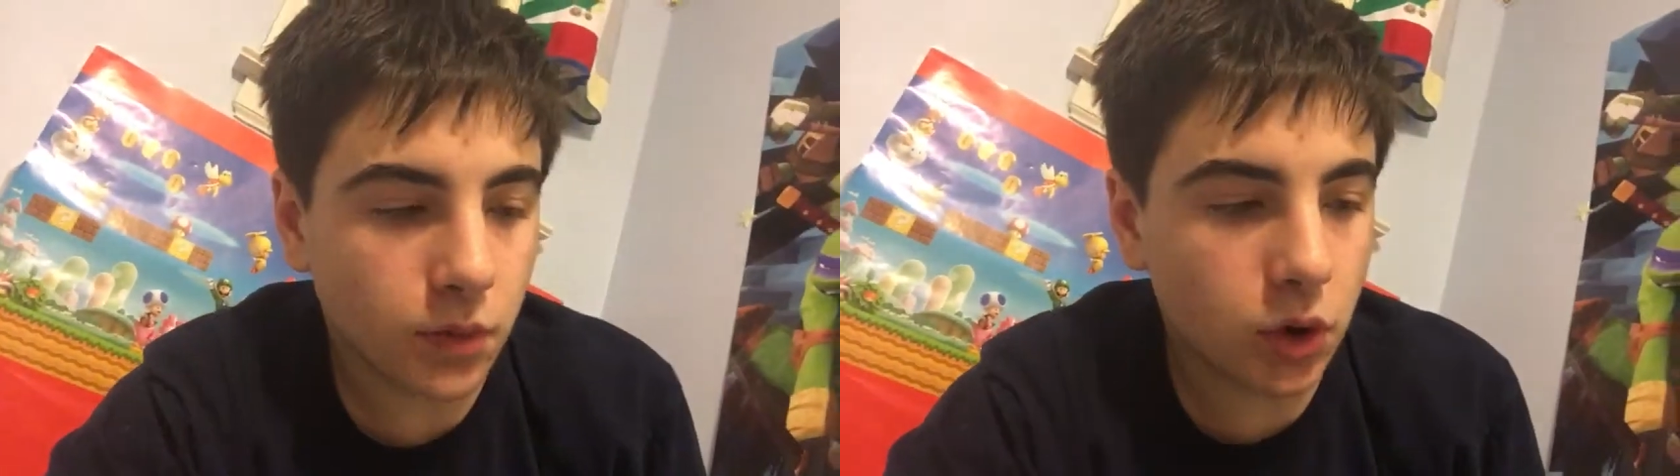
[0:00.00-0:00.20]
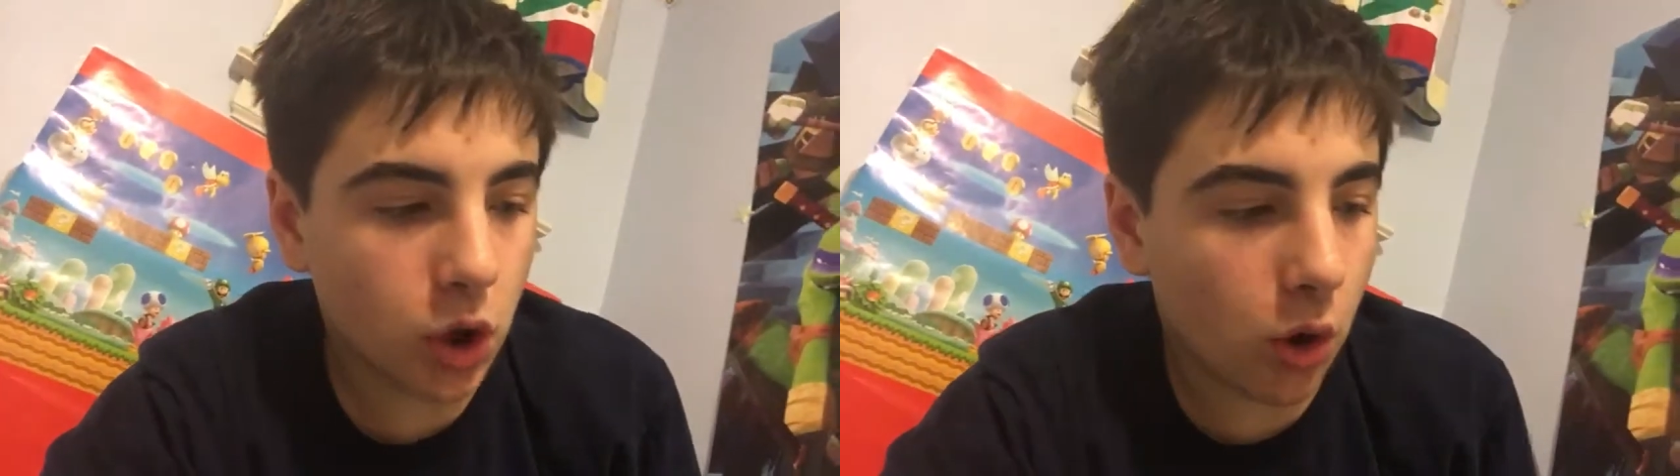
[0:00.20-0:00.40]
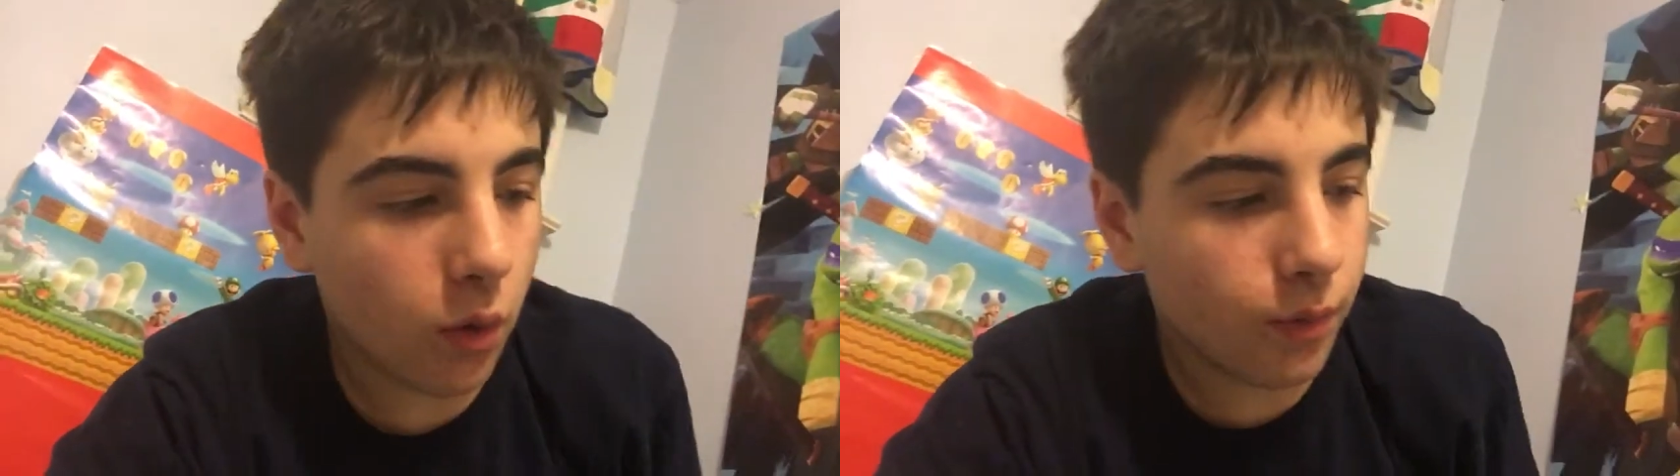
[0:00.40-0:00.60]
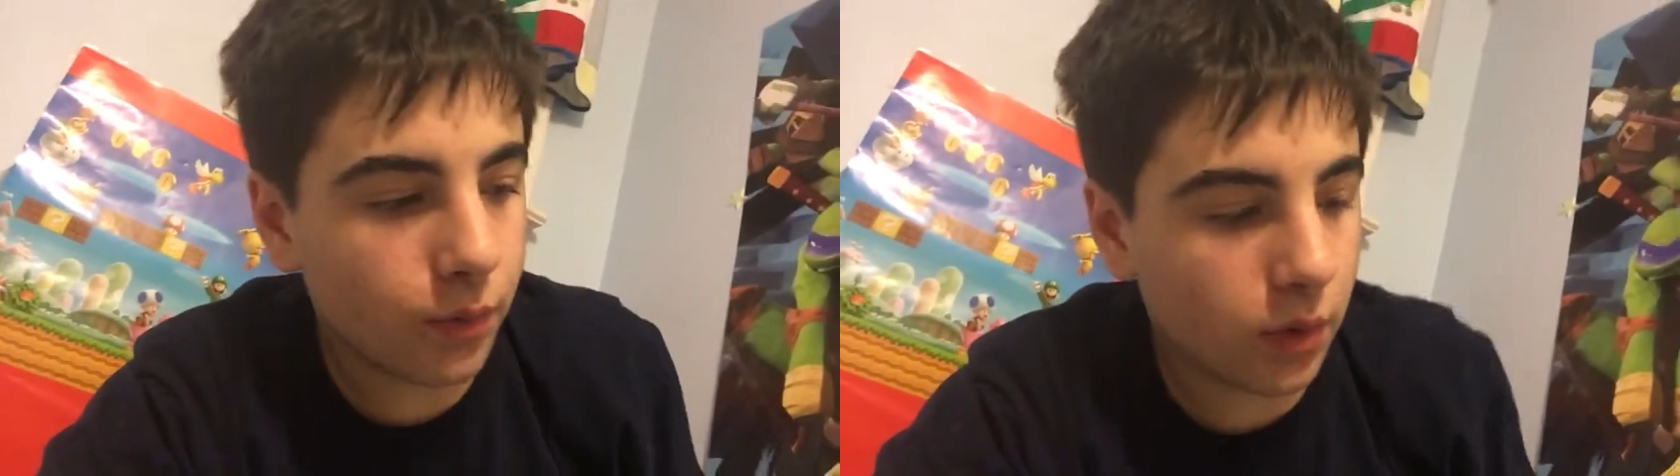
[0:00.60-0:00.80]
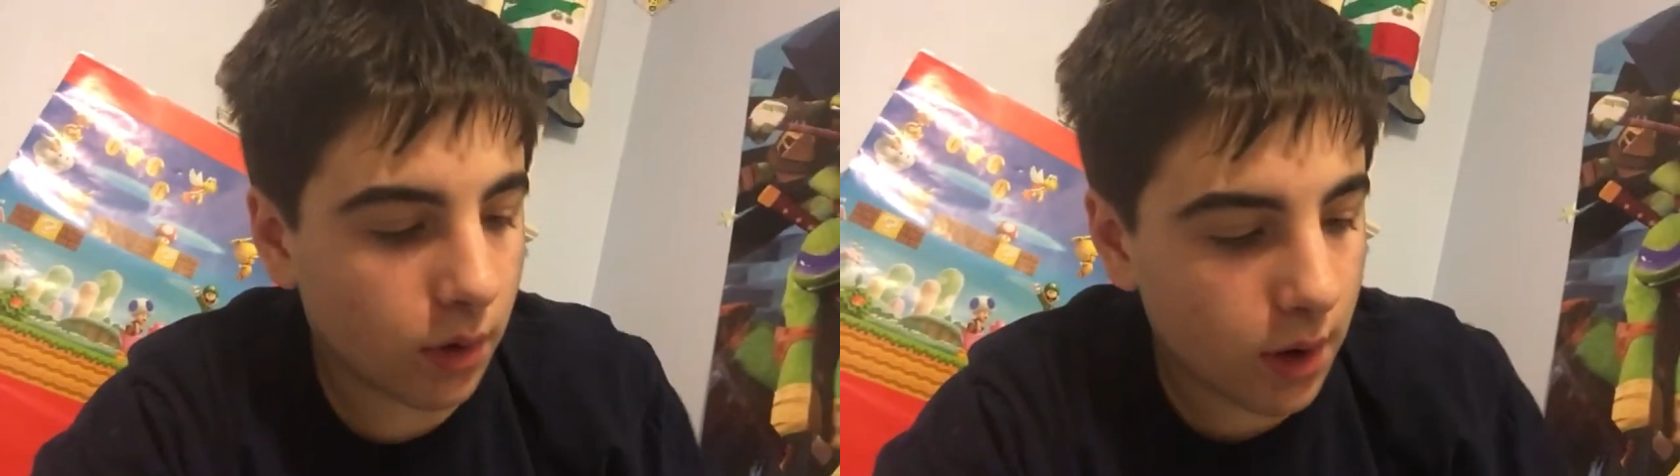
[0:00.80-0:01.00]
so
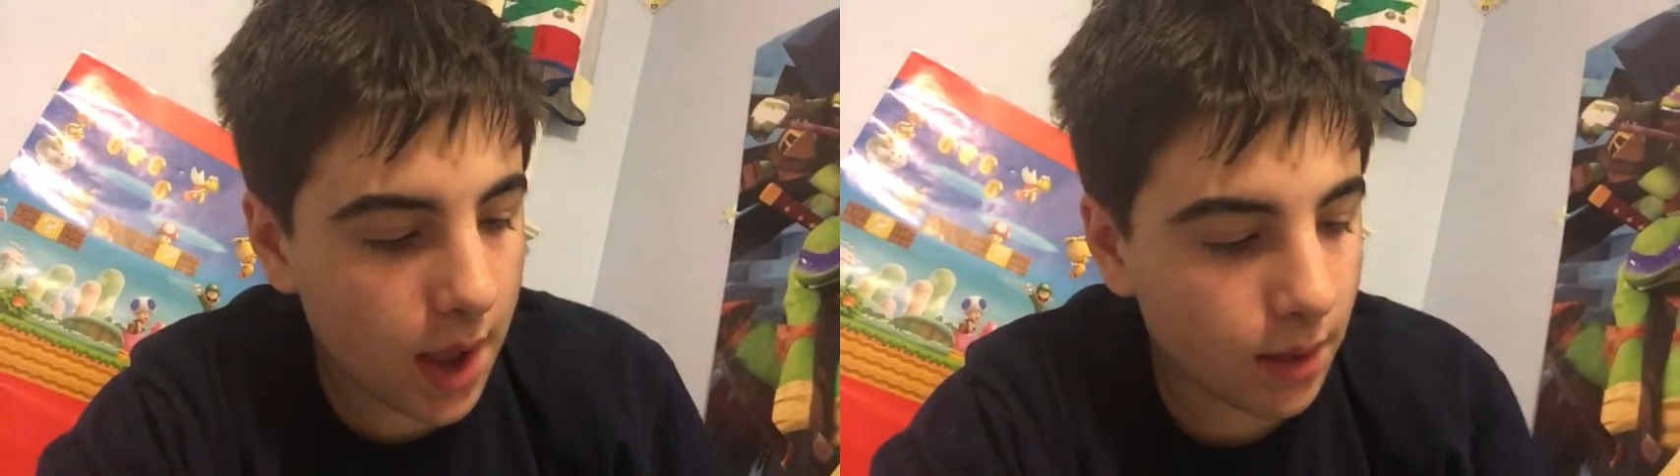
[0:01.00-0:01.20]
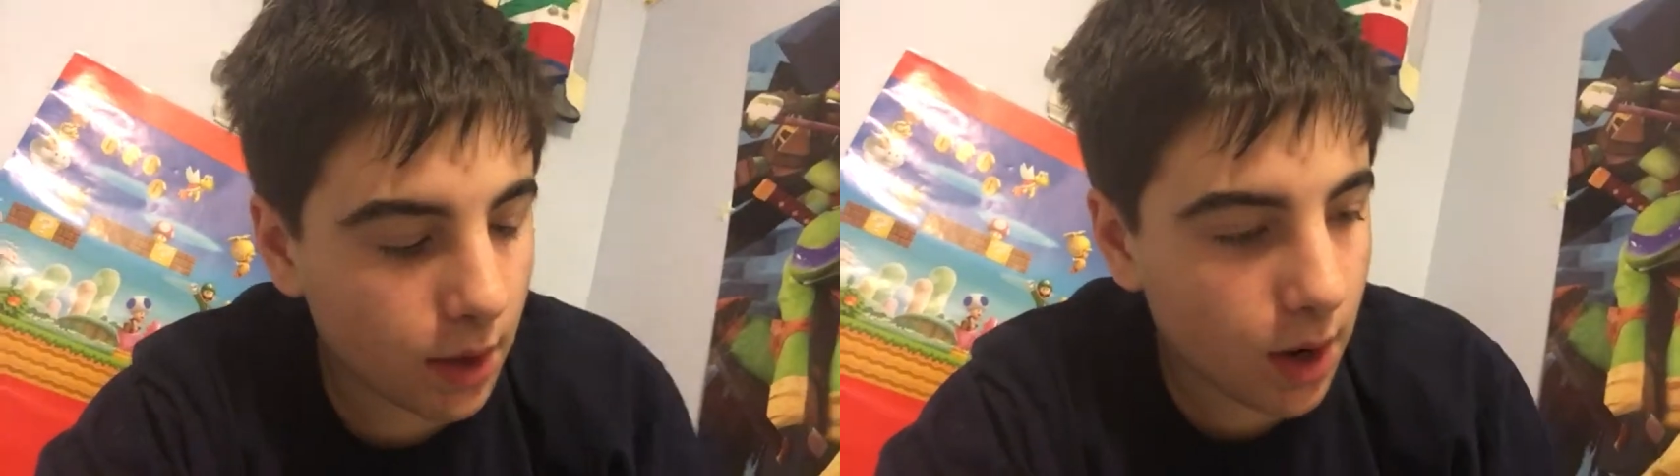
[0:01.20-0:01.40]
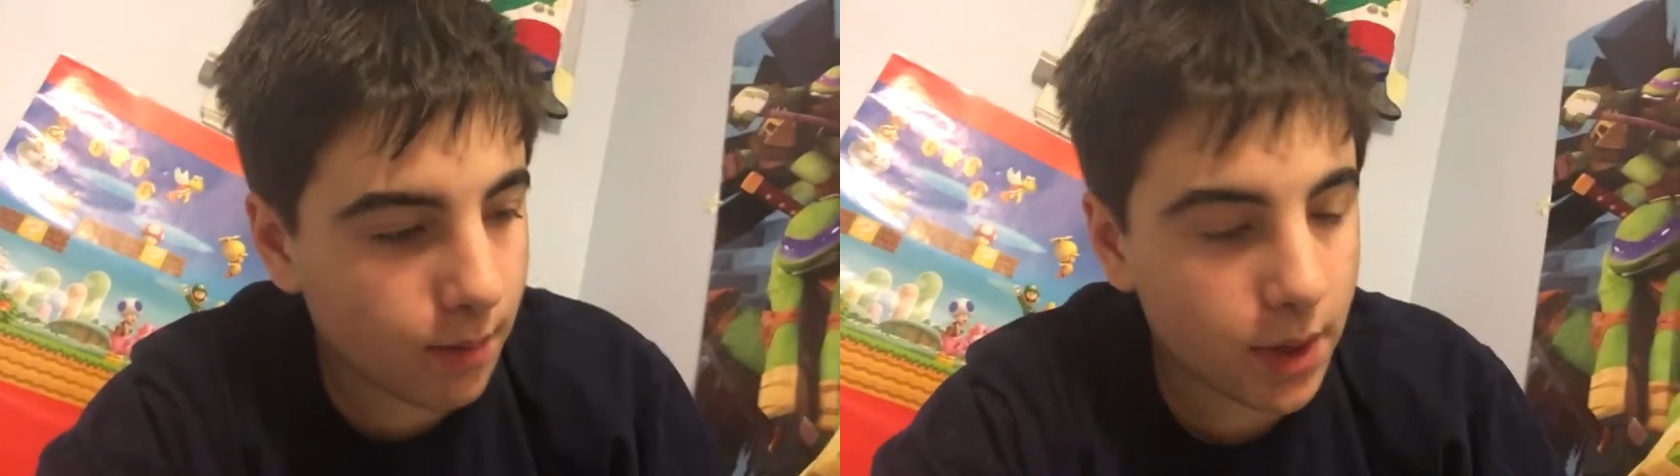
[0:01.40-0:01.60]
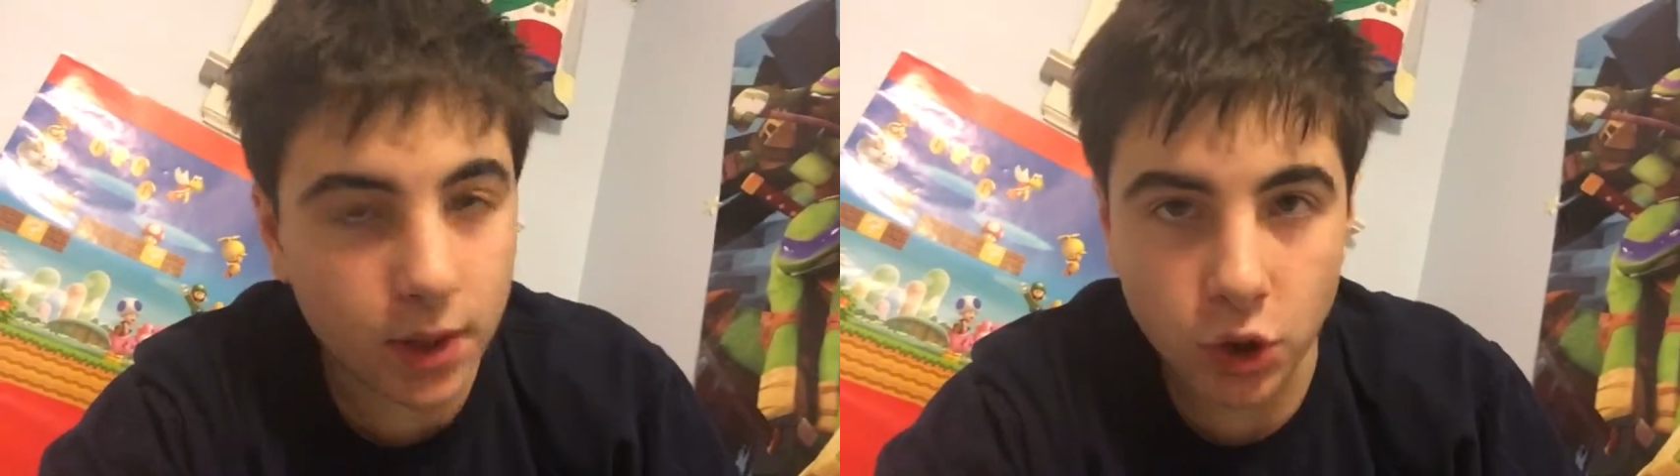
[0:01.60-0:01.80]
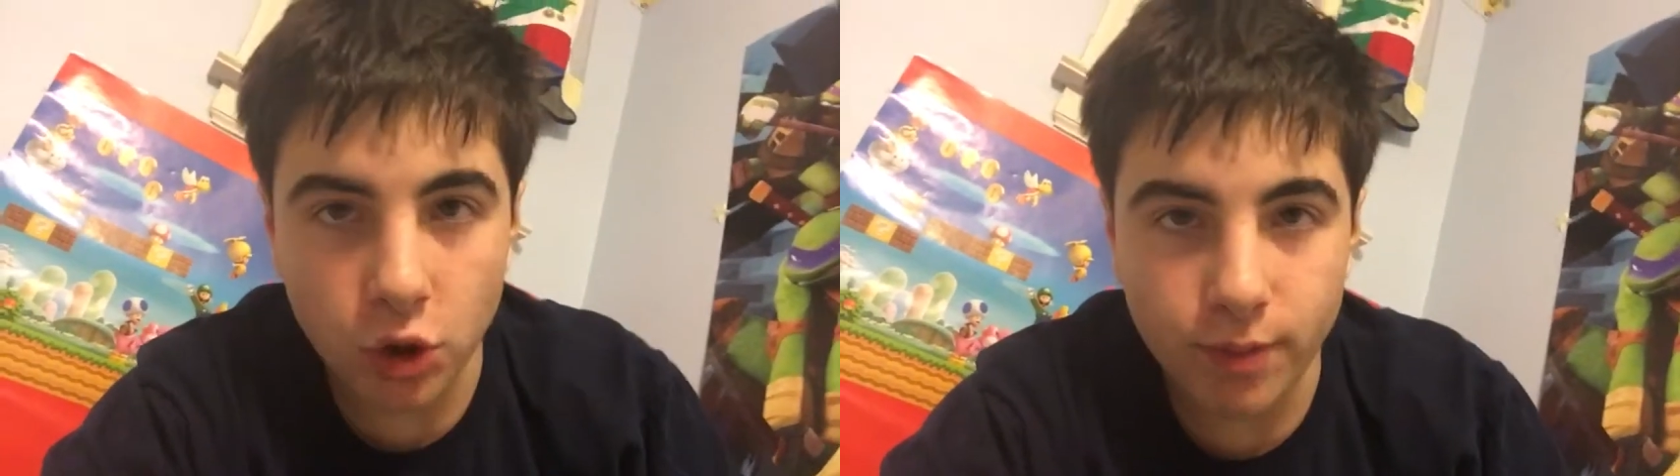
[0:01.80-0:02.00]
ended up
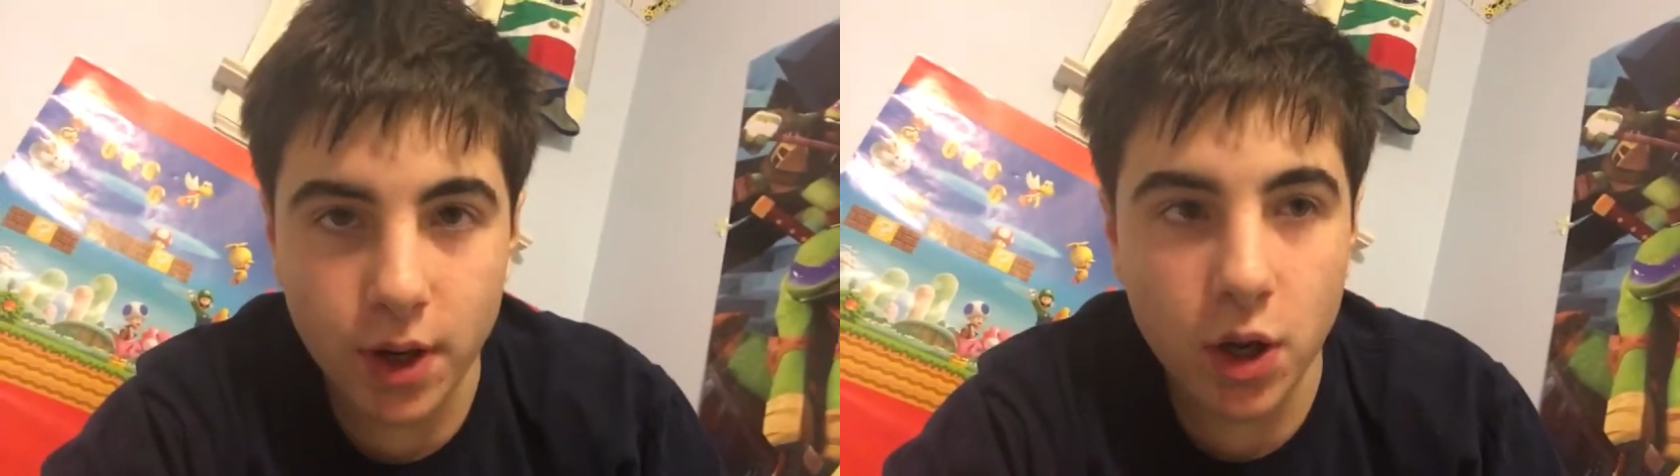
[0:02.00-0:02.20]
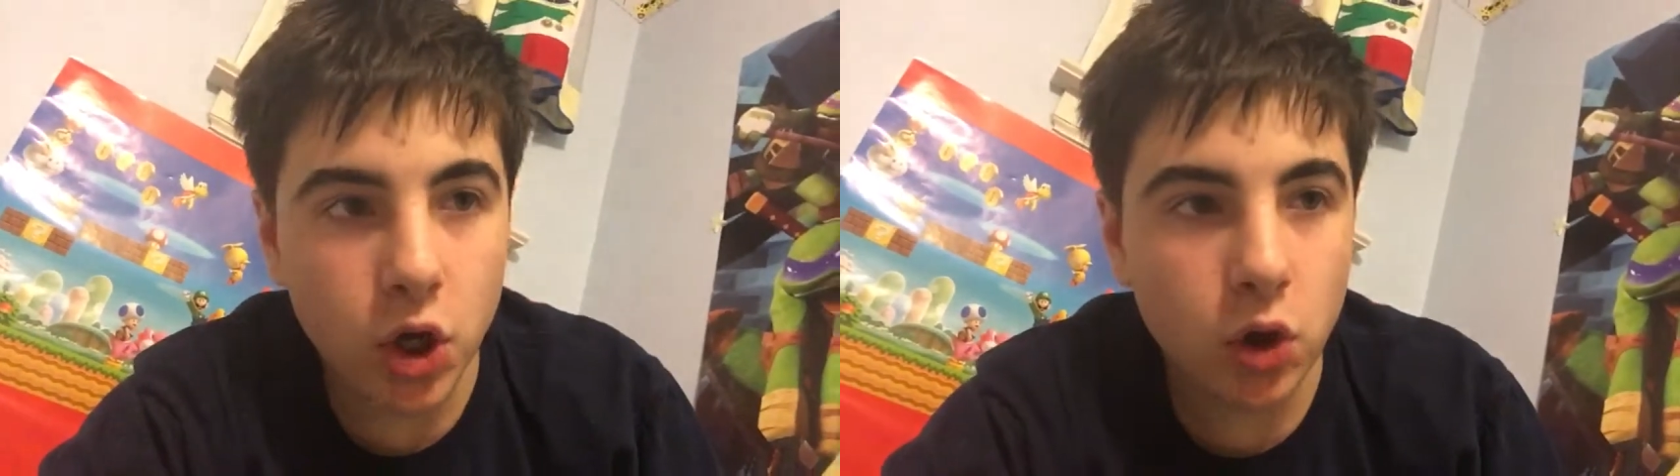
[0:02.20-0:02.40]
being stupid,